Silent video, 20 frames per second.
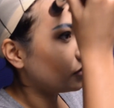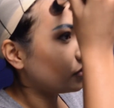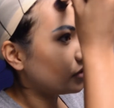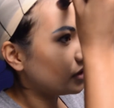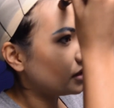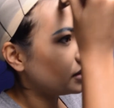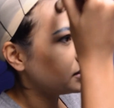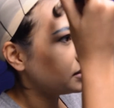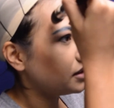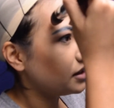
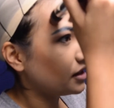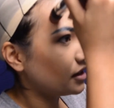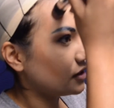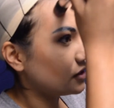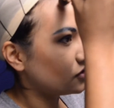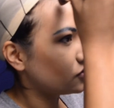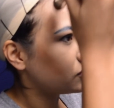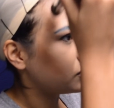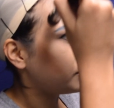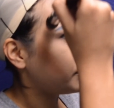crazy
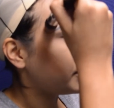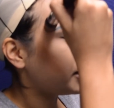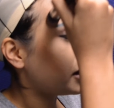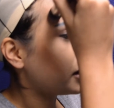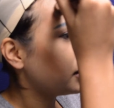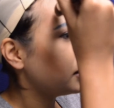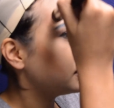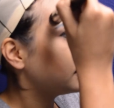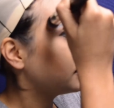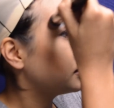and
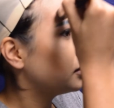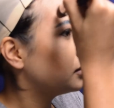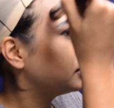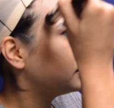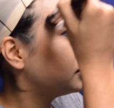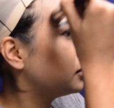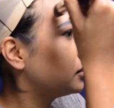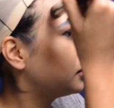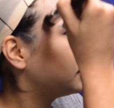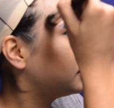dramatic.
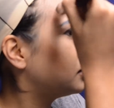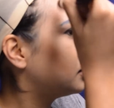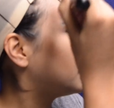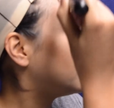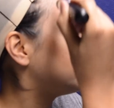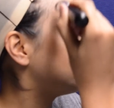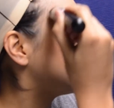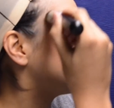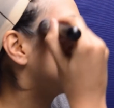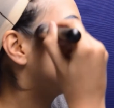
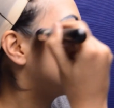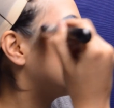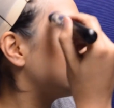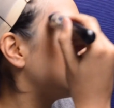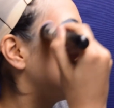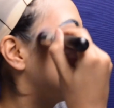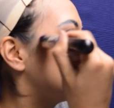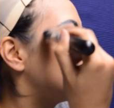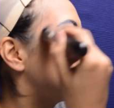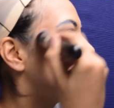I'm just
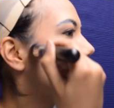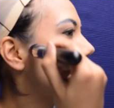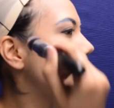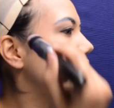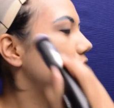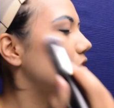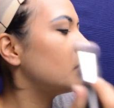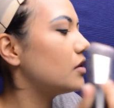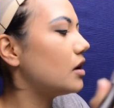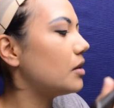going
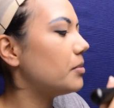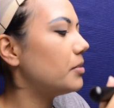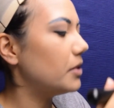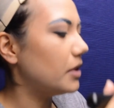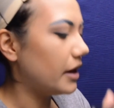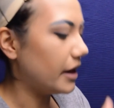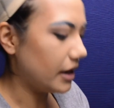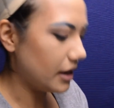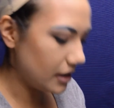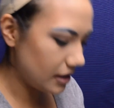to
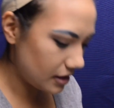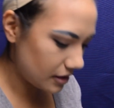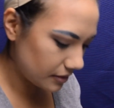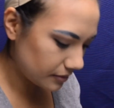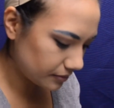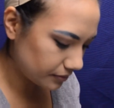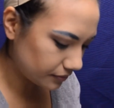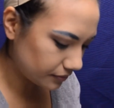apply it,